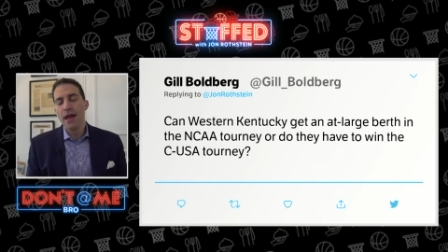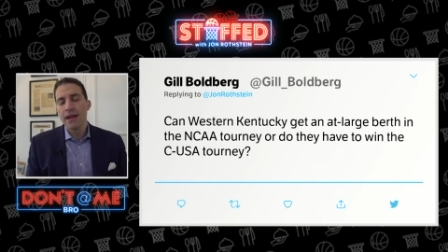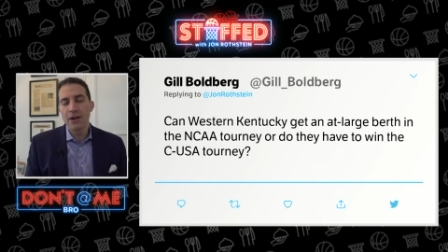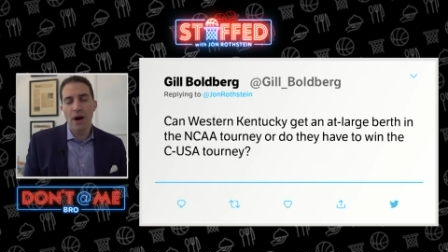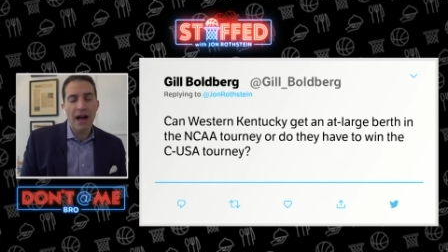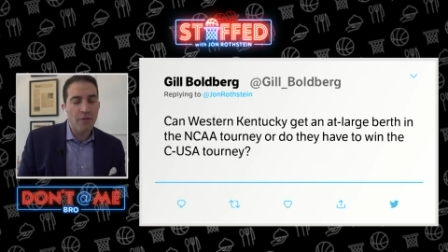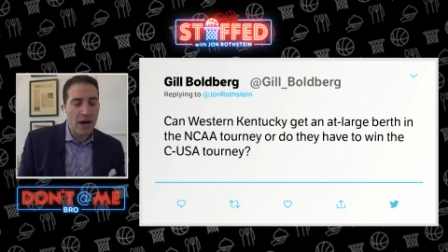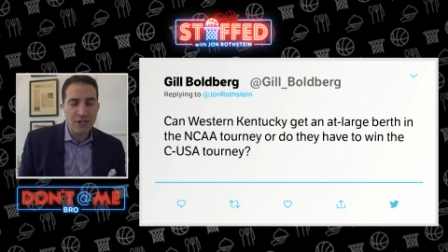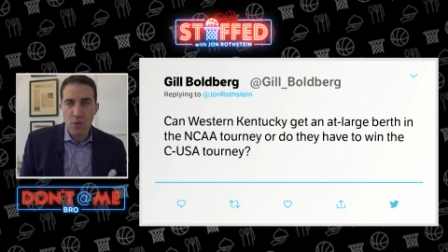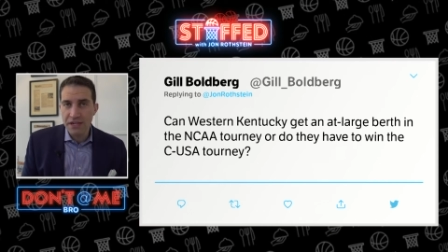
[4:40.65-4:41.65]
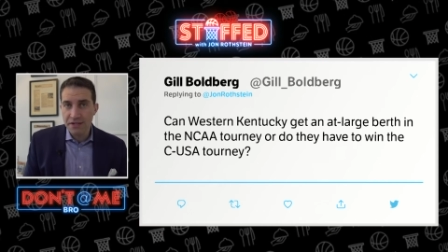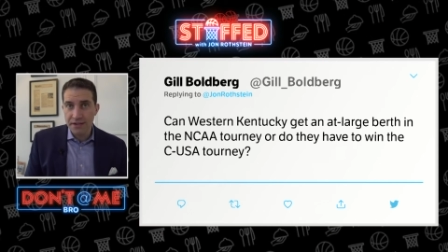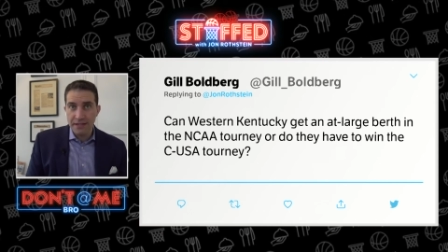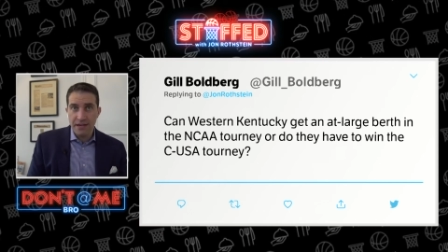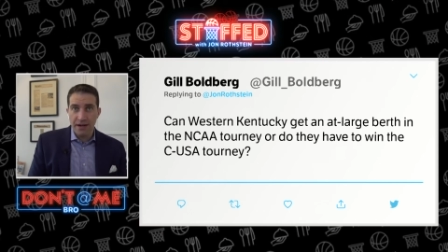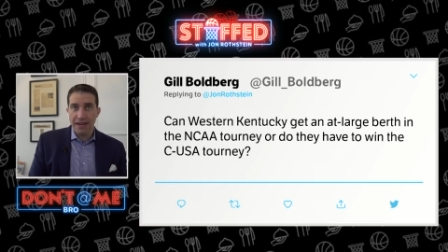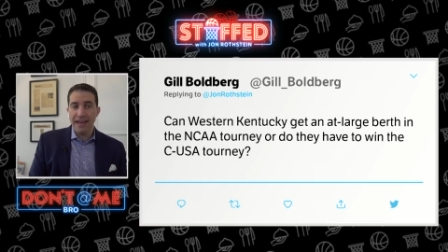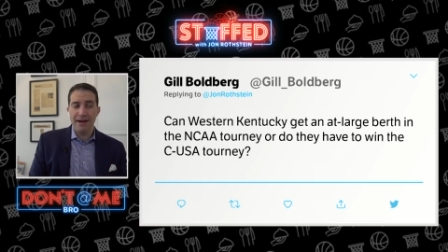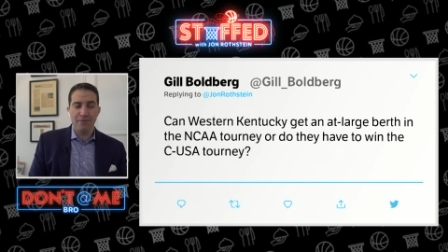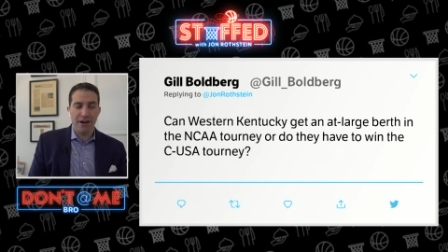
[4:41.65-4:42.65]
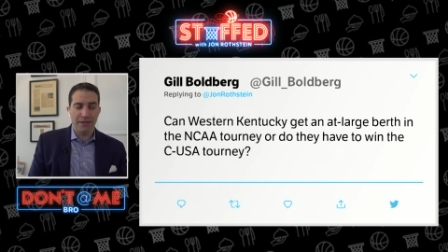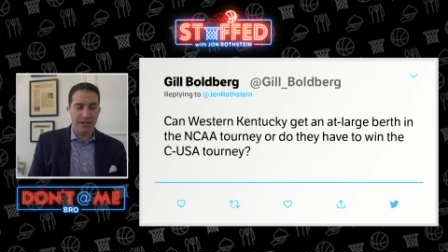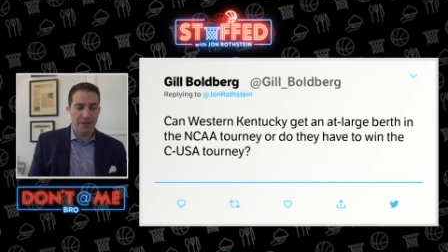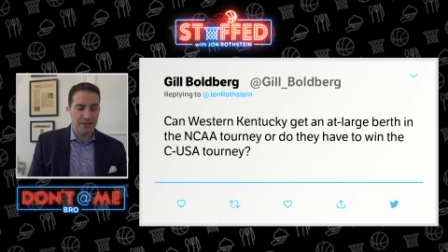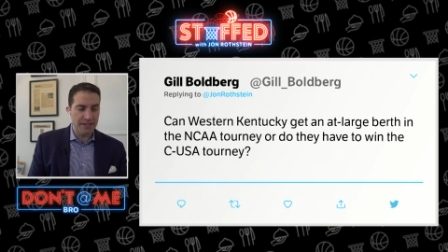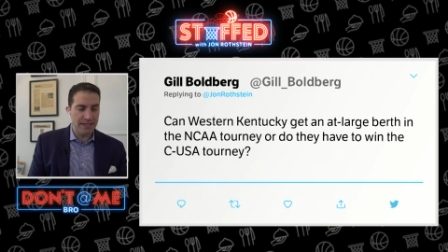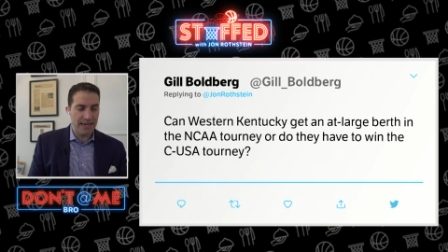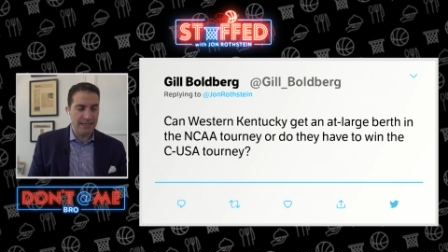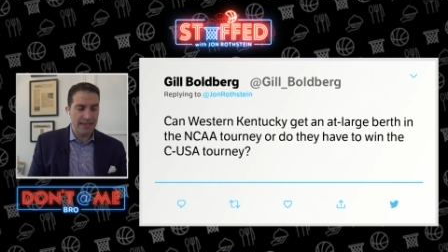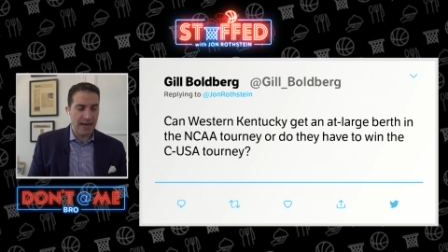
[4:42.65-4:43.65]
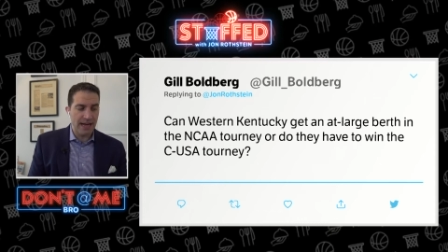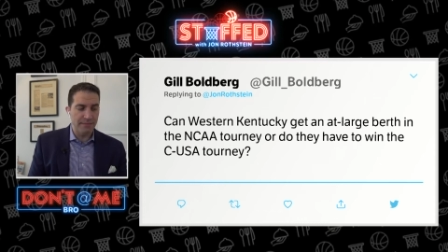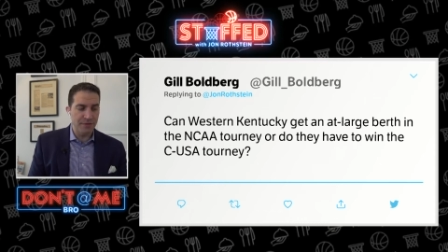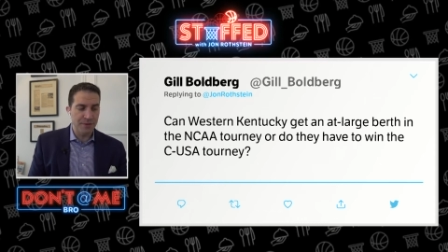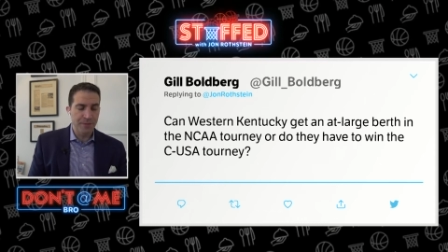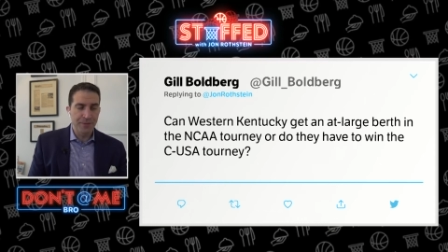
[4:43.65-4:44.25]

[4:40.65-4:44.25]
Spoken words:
You know, I've watched Western Kentucky now probably close to 10 times,